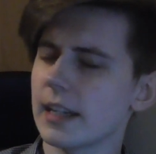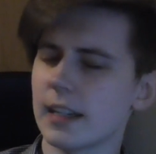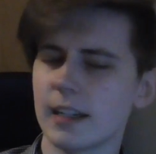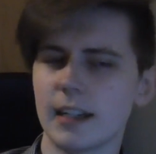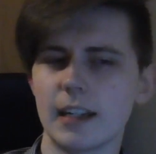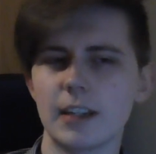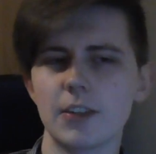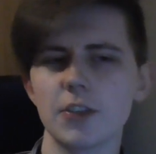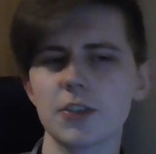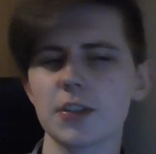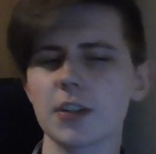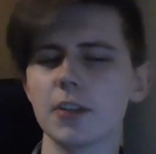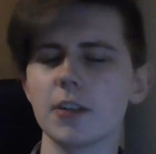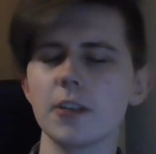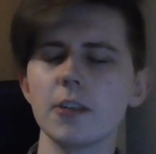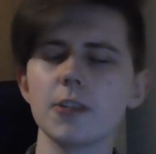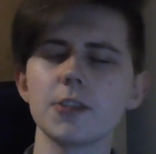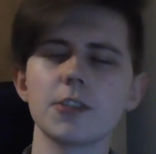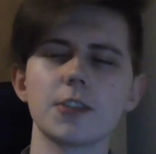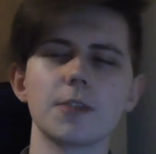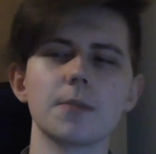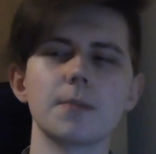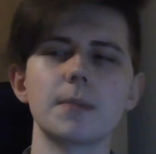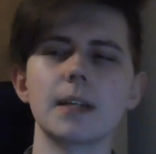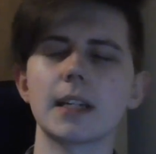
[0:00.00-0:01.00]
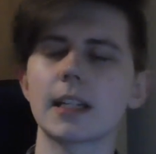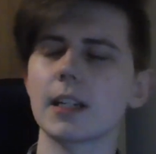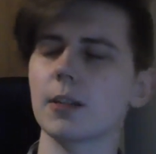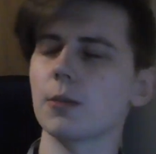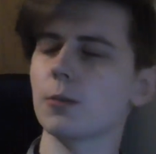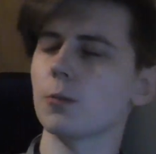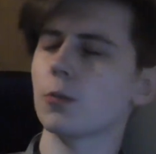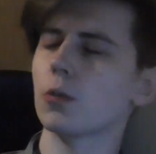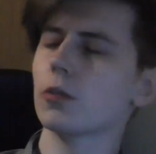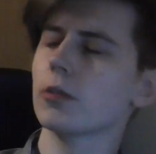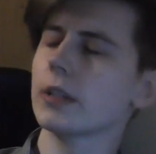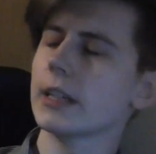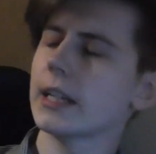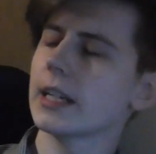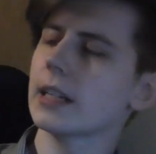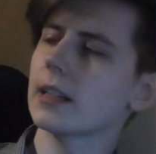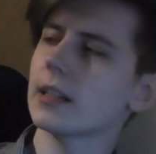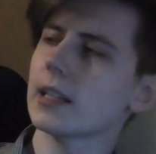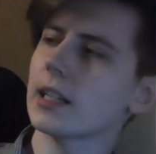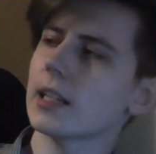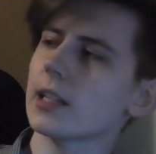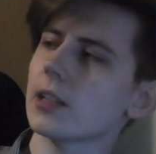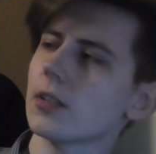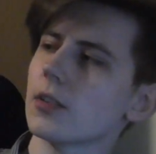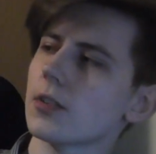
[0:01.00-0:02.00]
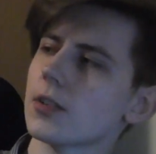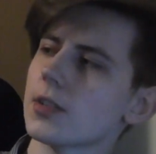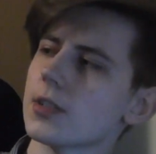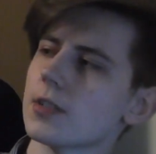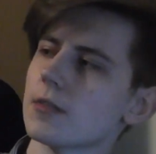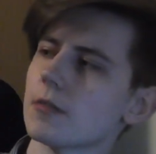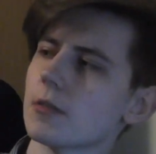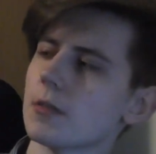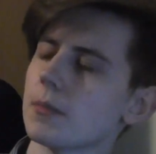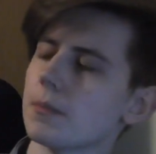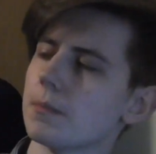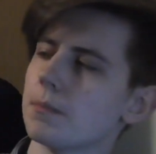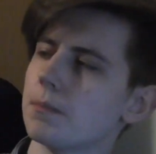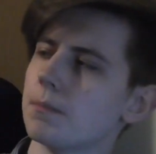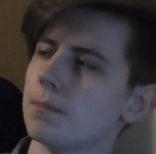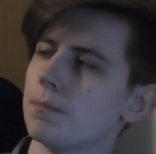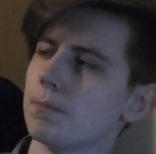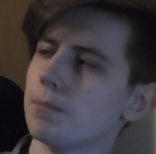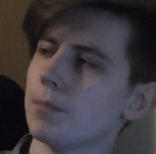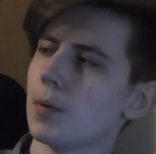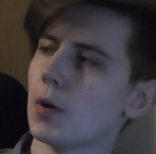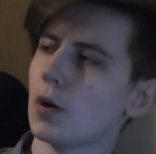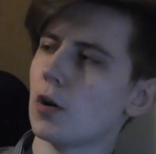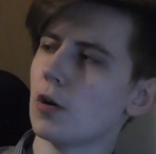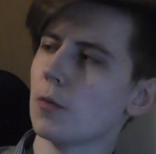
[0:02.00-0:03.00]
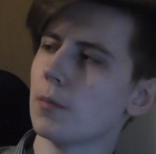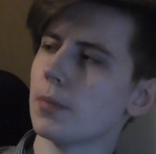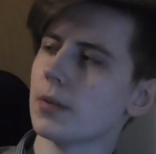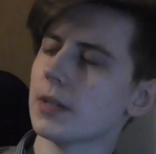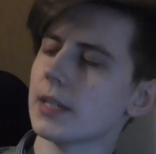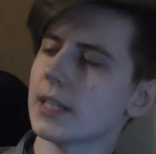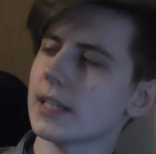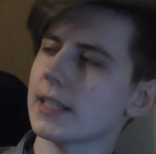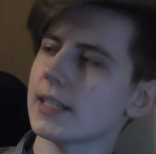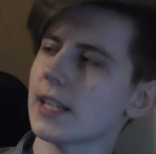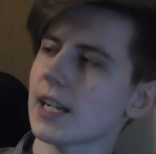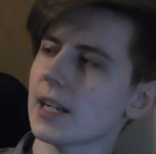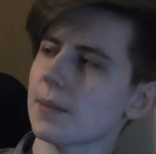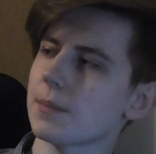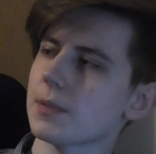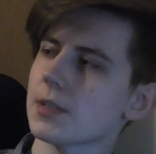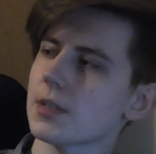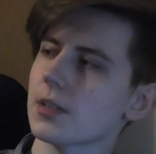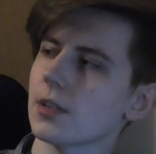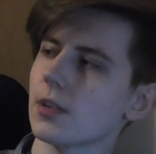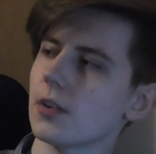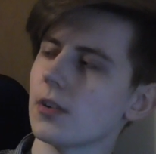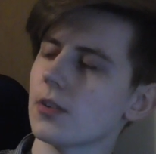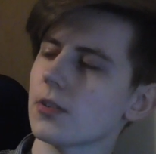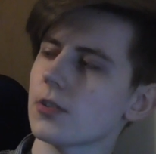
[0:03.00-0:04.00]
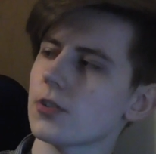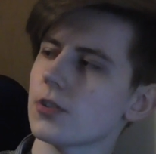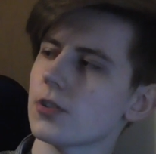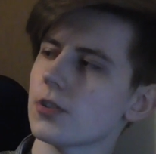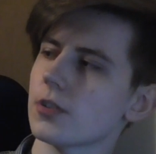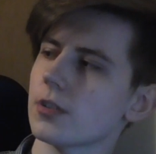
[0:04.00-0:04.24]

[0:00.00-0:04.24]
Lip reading: Yeah, it does also make it worryingly close to a bourbon-y type Scotch.